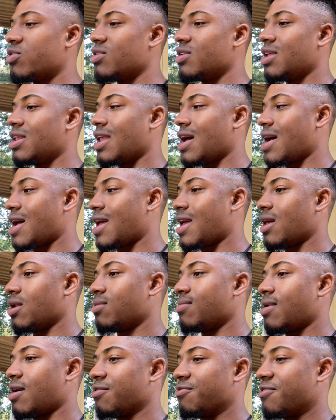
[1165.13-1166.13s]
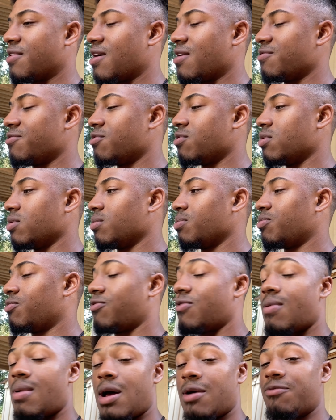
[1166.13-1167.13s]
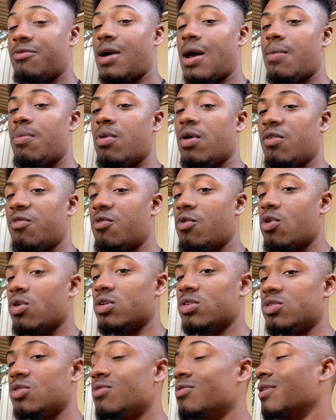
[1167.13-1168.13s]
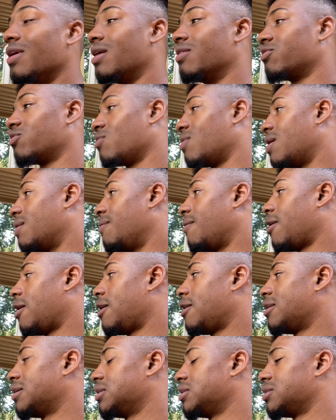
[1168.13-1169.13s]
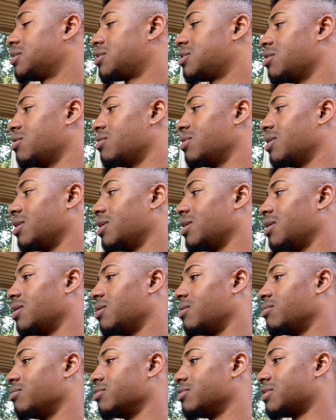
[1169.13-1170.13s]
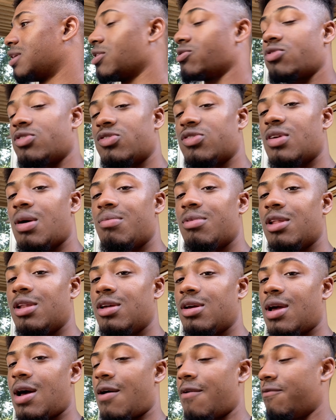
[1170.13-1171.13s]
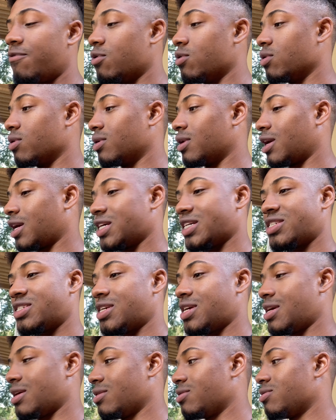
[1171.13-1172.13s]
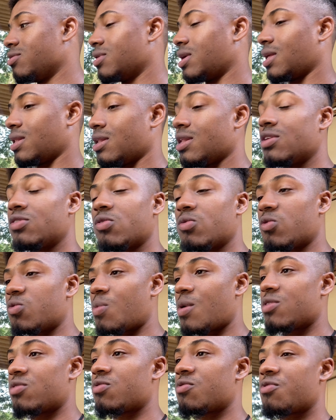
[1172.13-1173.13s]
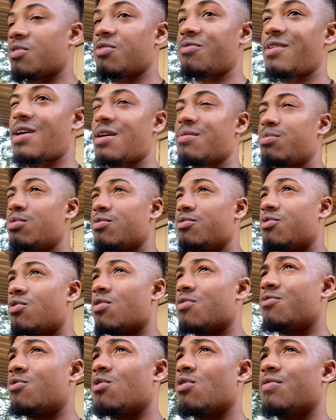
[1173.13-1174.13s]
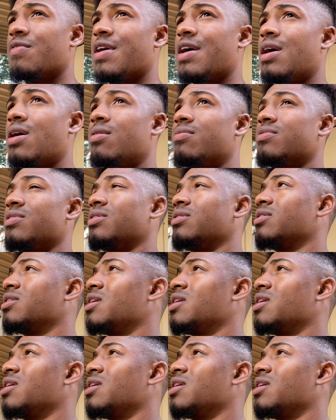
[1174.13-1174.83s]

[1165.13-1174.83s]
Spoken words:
than I had on my 5.4 2 valve swap. So that's just something to look out for. Like I said, you need some spacer for the 5.4 4 valve, and